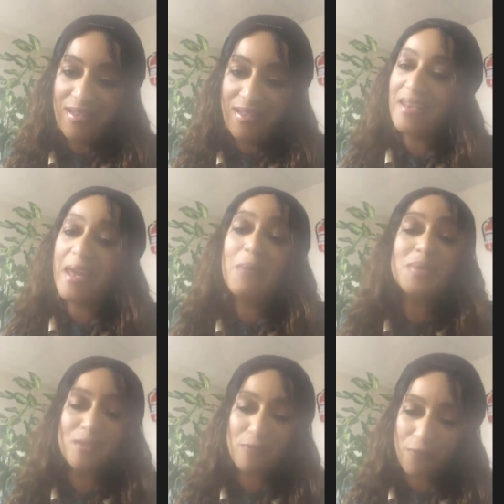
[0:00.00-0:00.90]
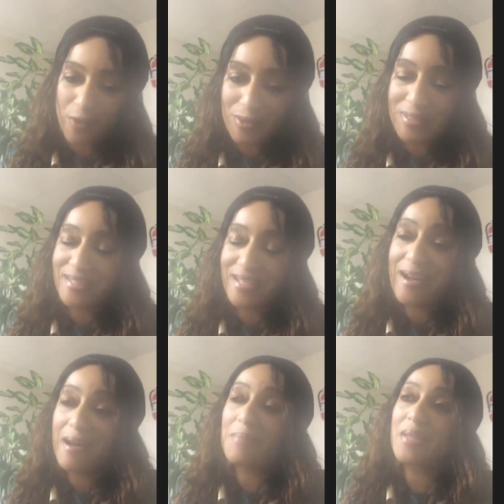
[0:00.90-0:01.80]
And that was the first
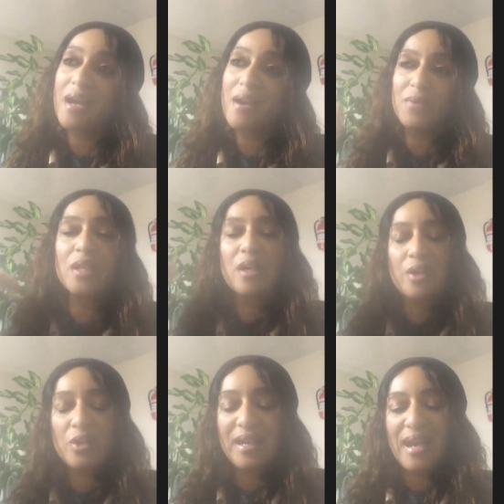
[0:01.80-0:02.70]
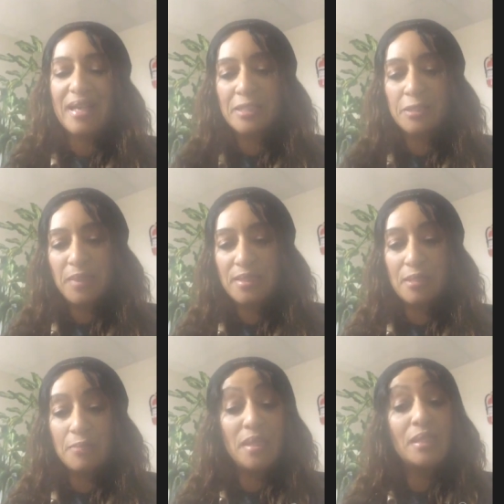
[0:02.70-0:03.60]
time that I really heard God speak
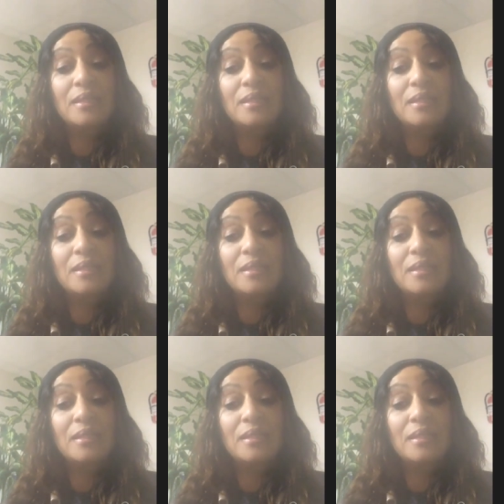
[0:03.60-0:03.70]
to me